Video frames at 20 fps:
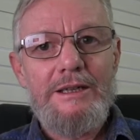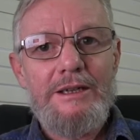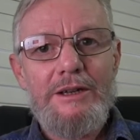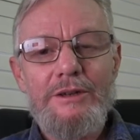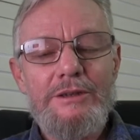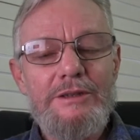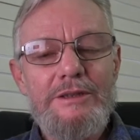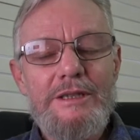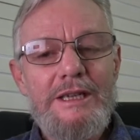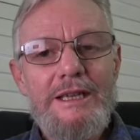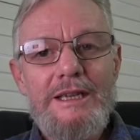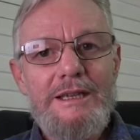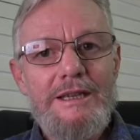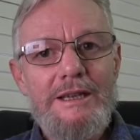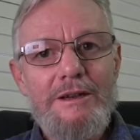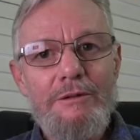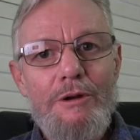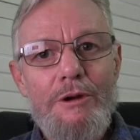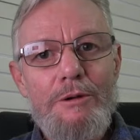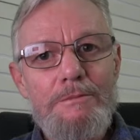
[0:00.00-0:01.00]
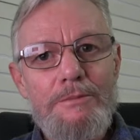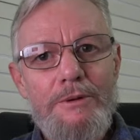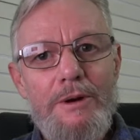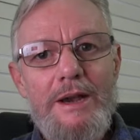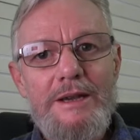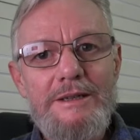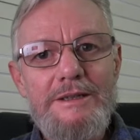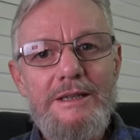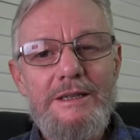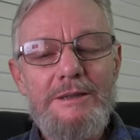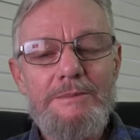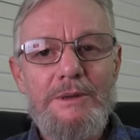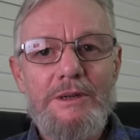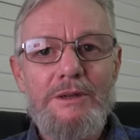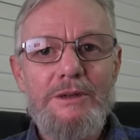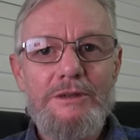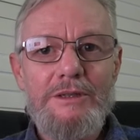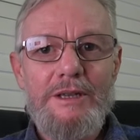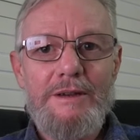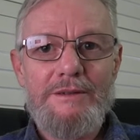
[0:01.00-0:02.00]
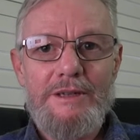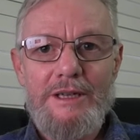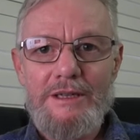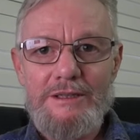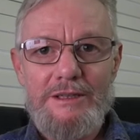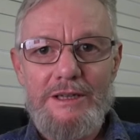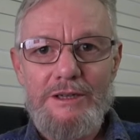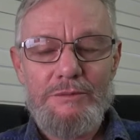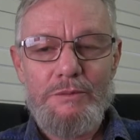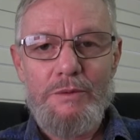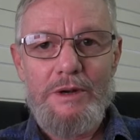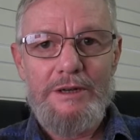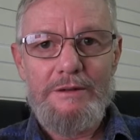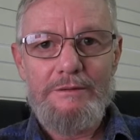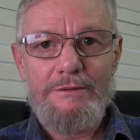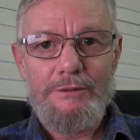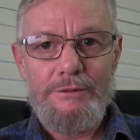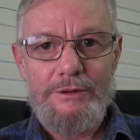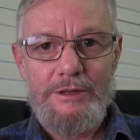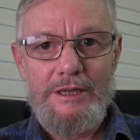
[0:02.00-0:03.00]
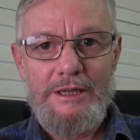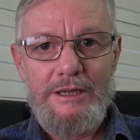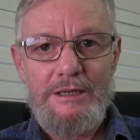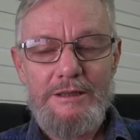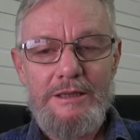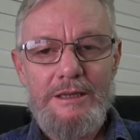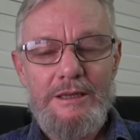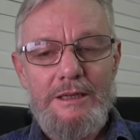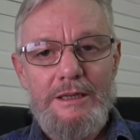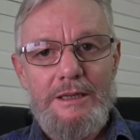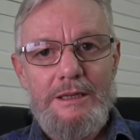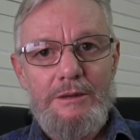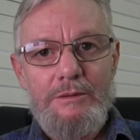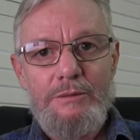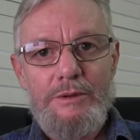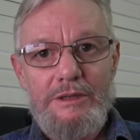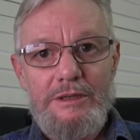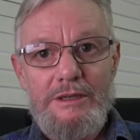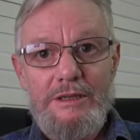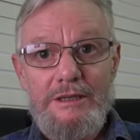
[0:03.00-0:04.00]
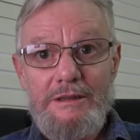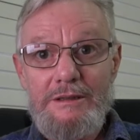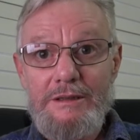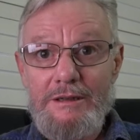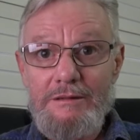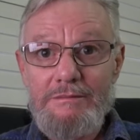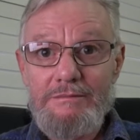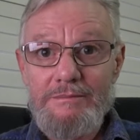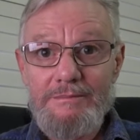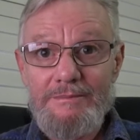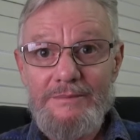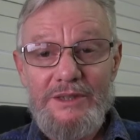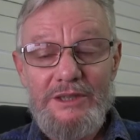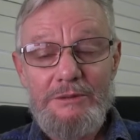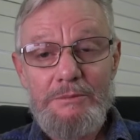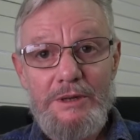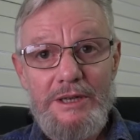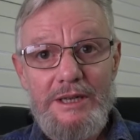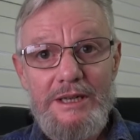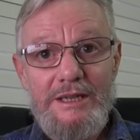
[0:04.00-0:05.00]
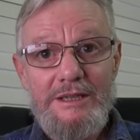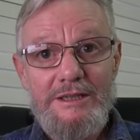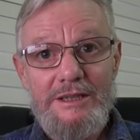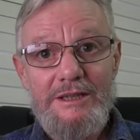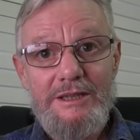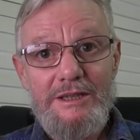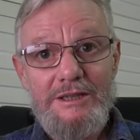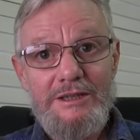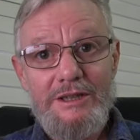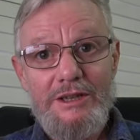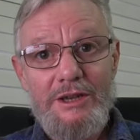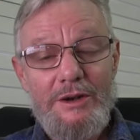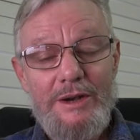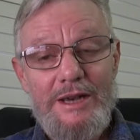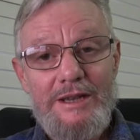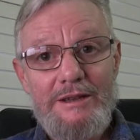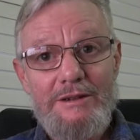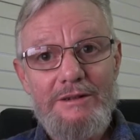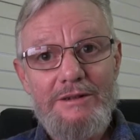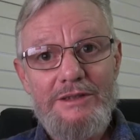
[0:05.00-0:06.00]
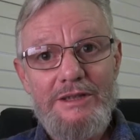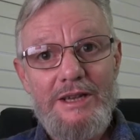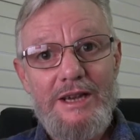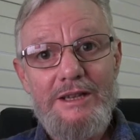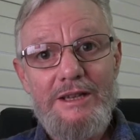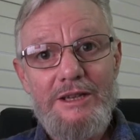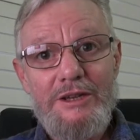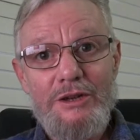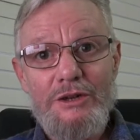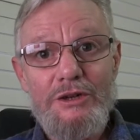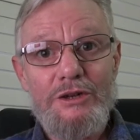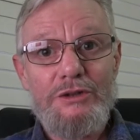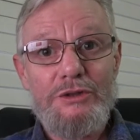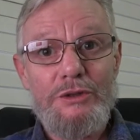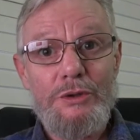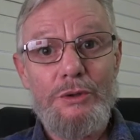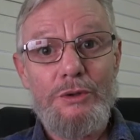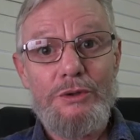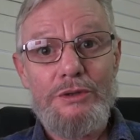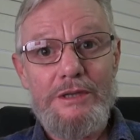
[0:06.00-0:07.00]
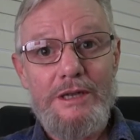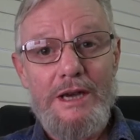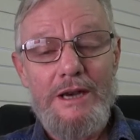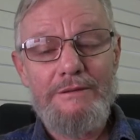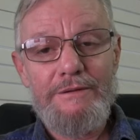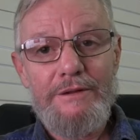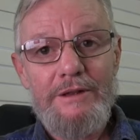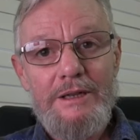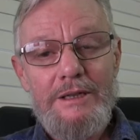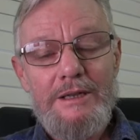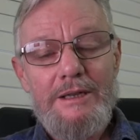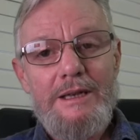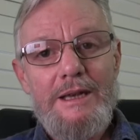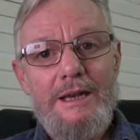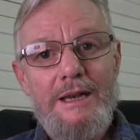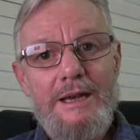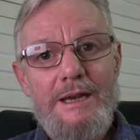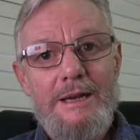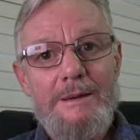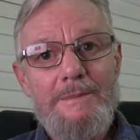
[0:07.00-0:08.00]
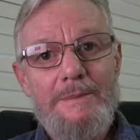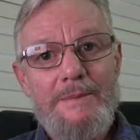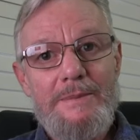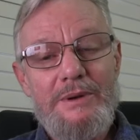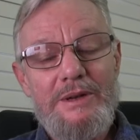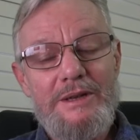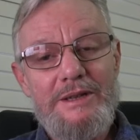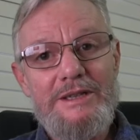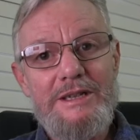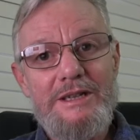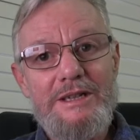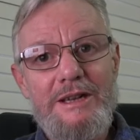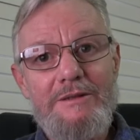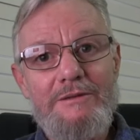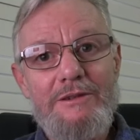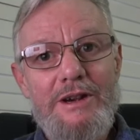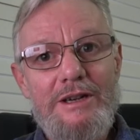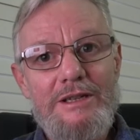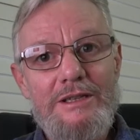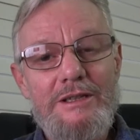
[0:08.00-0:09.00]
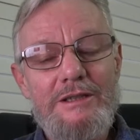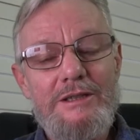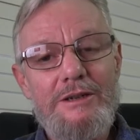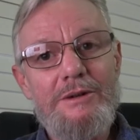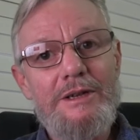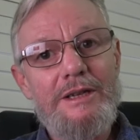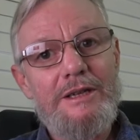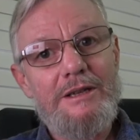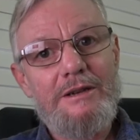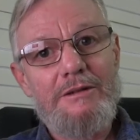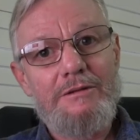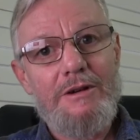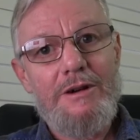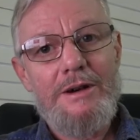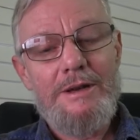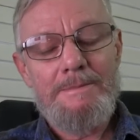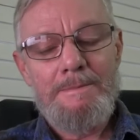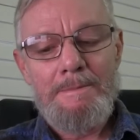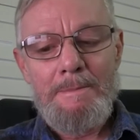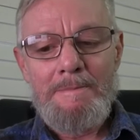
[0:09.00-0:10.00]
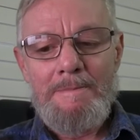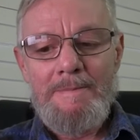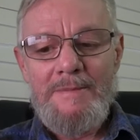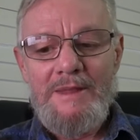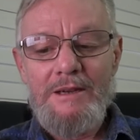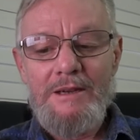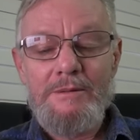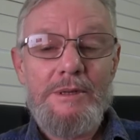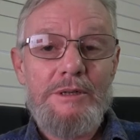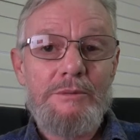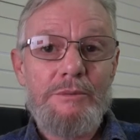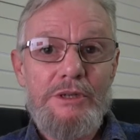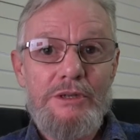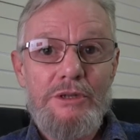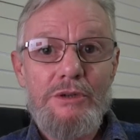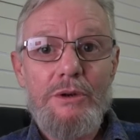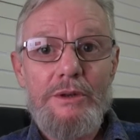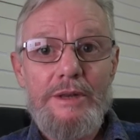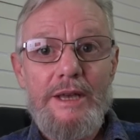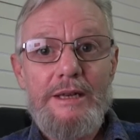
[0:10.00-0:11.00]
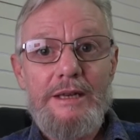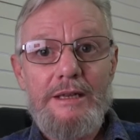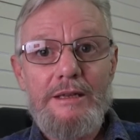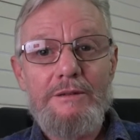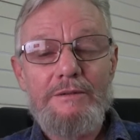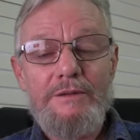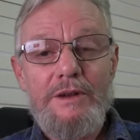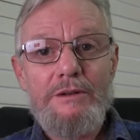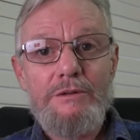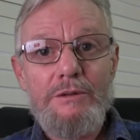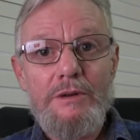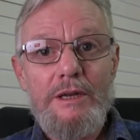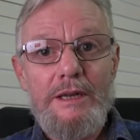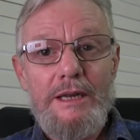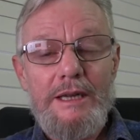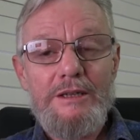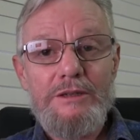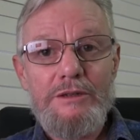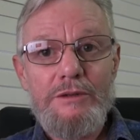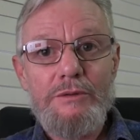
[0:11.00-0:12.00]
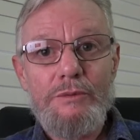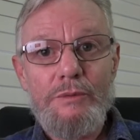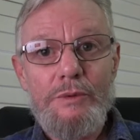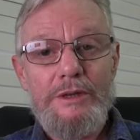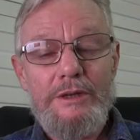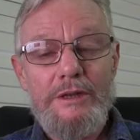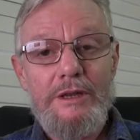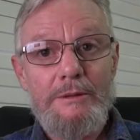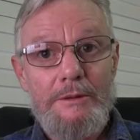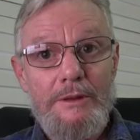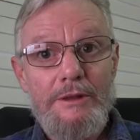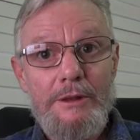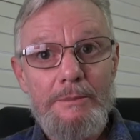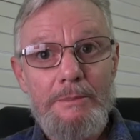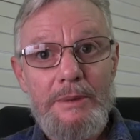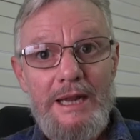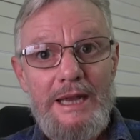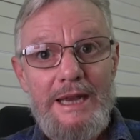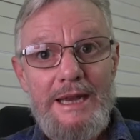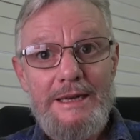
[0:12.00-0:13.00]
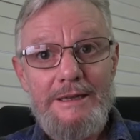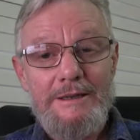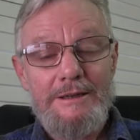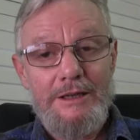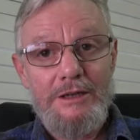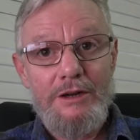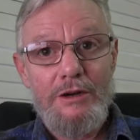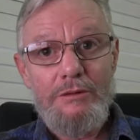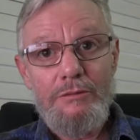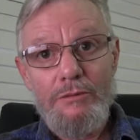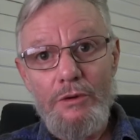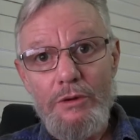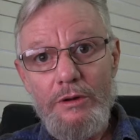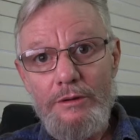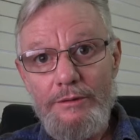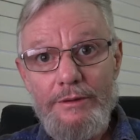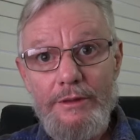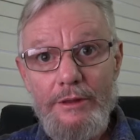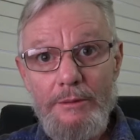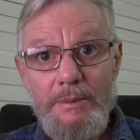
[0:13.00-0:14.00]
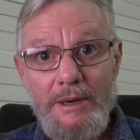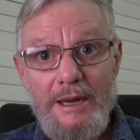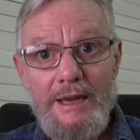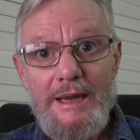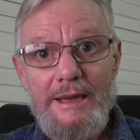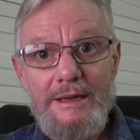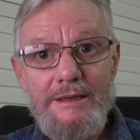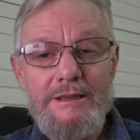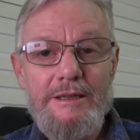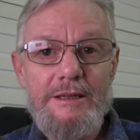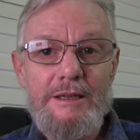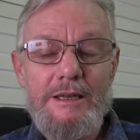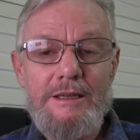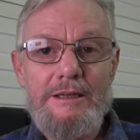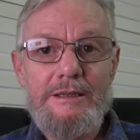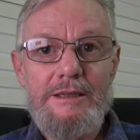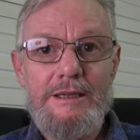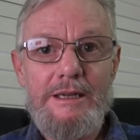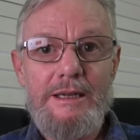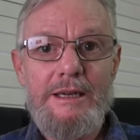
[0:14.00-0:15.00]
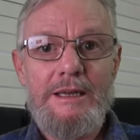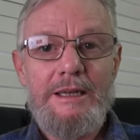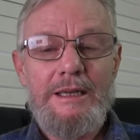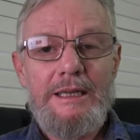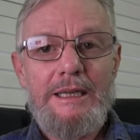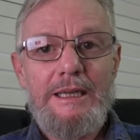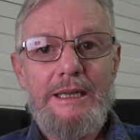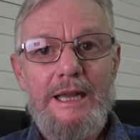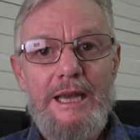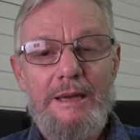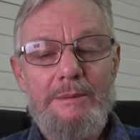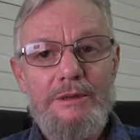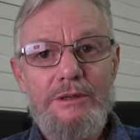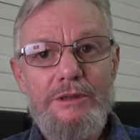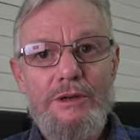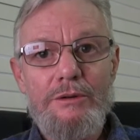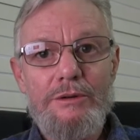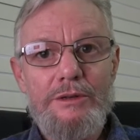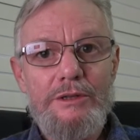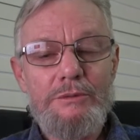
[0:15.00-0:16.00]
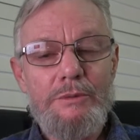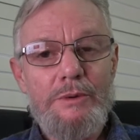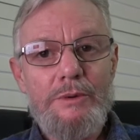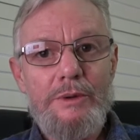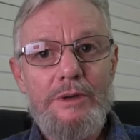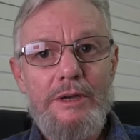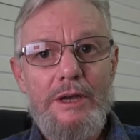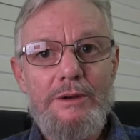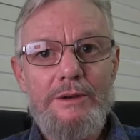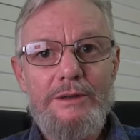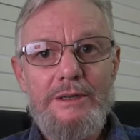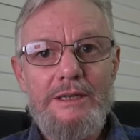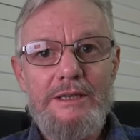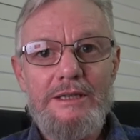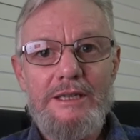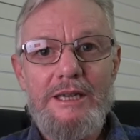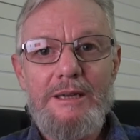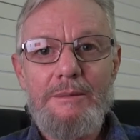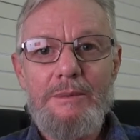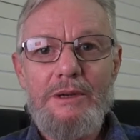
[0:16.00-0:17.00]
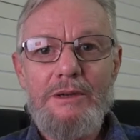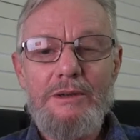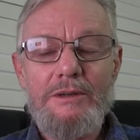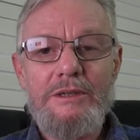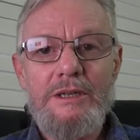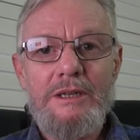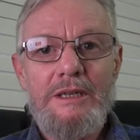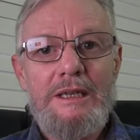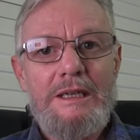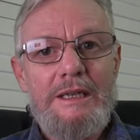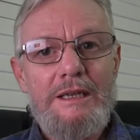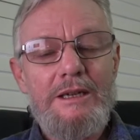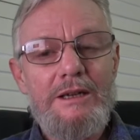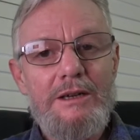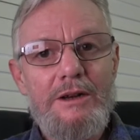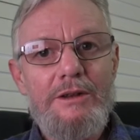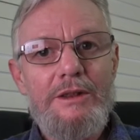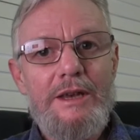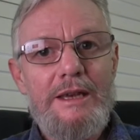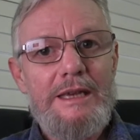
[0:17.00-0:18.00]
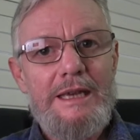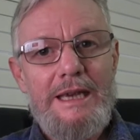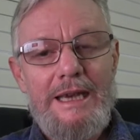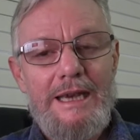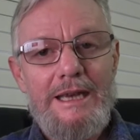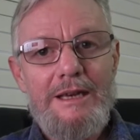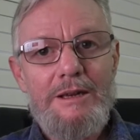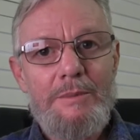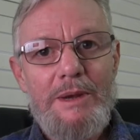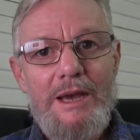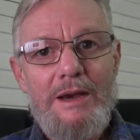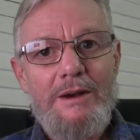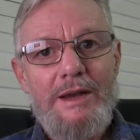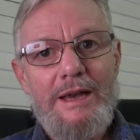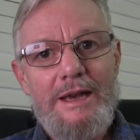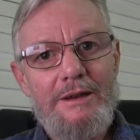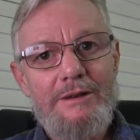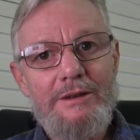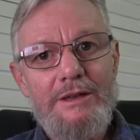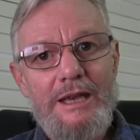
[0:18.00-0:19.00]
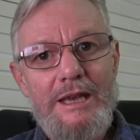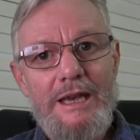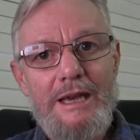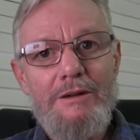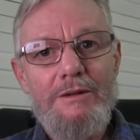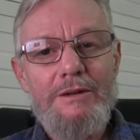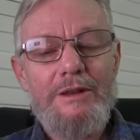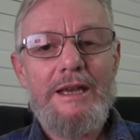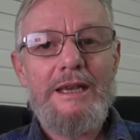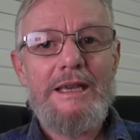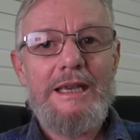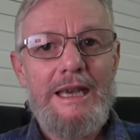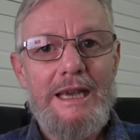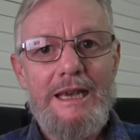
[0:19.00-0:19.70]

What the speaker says: you know, singing their own praises because they've done such wonderful things, which, you know, it's pretty easy just to go out there and say that you're going to do stuff, but you never actually do anything, right? I mean, we saw that in the federal election with the plan, you know, all of the plans that Labor told us we were going to see because, you know, they cared about healthcare and they